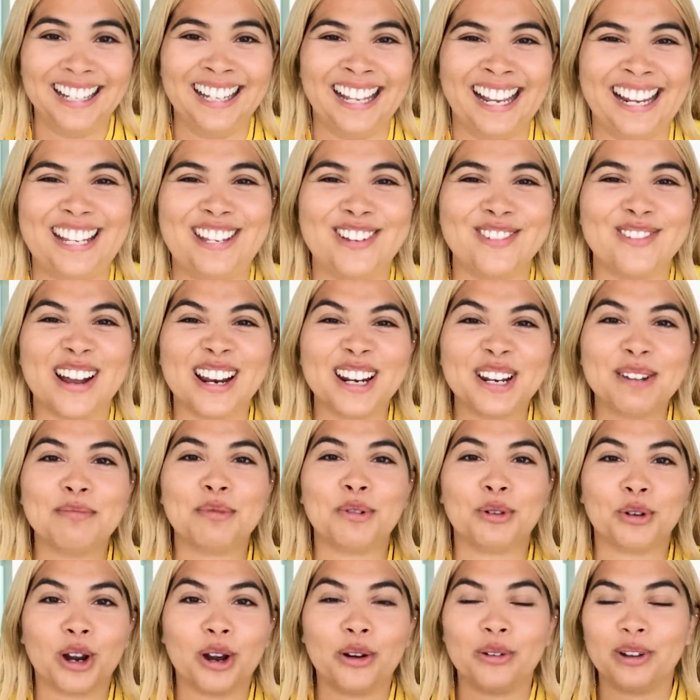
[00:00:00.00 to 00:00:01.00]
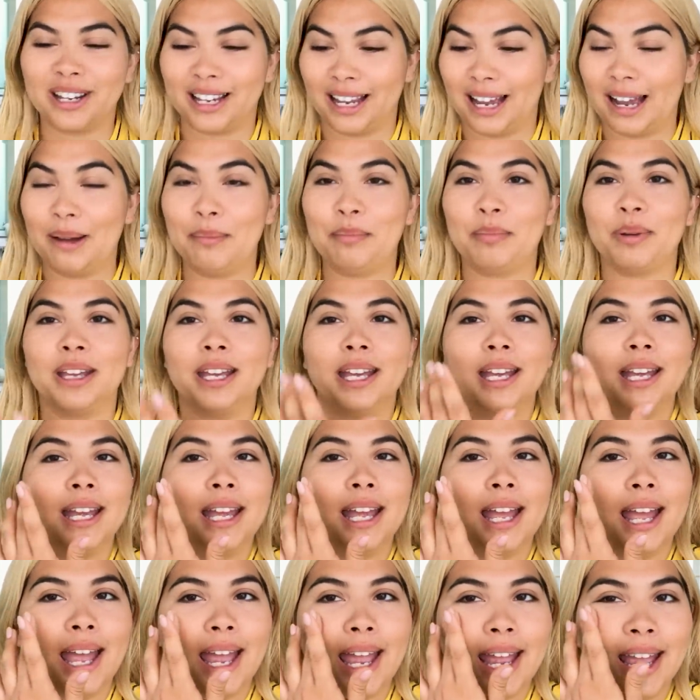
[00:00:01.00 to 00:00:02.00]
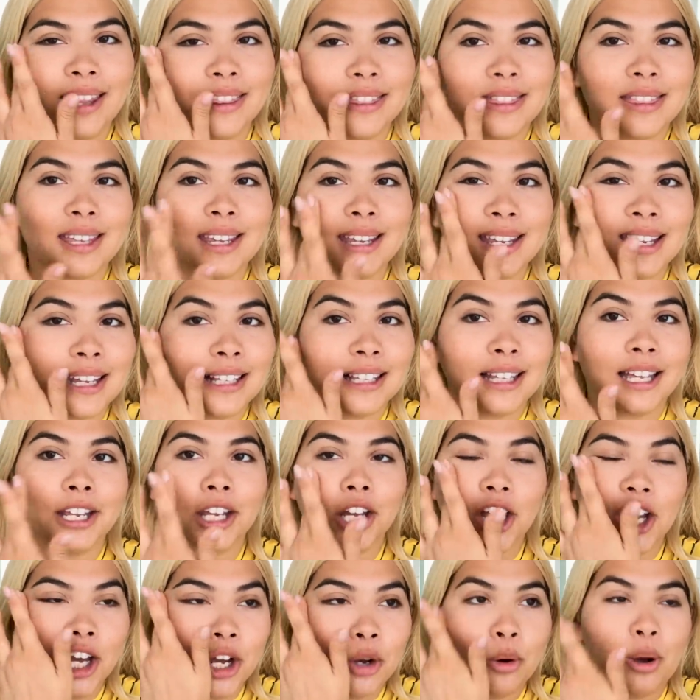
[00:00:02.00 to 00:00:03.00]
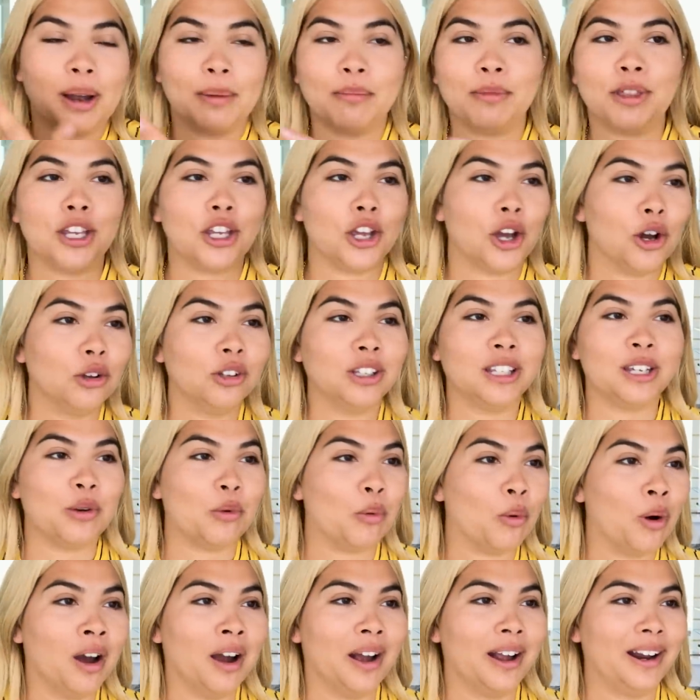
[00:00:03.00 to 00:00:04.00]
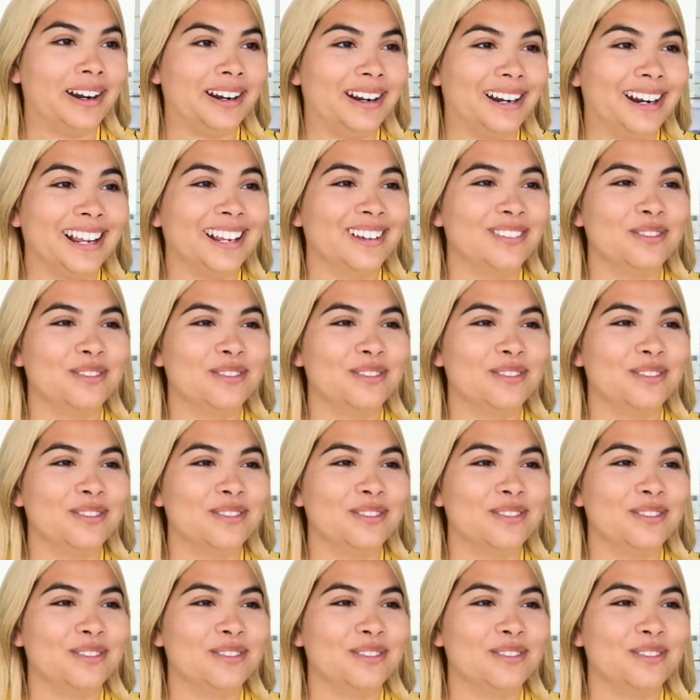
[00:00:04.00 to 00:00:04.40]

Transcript: Like, you end up growing up and thinking like, oh, I'm the only one,